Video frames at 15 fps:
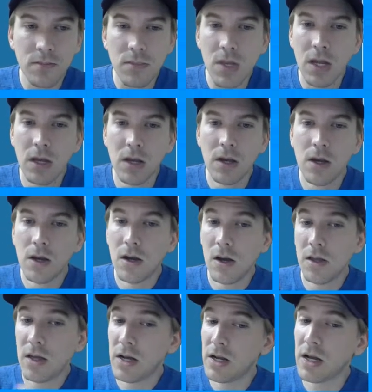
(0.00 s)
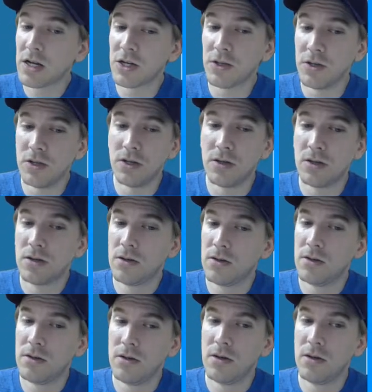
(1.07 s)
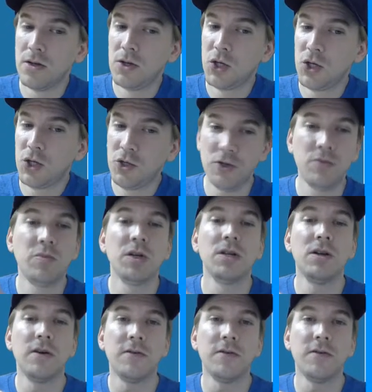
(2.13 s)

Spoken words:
And that actually should be enough to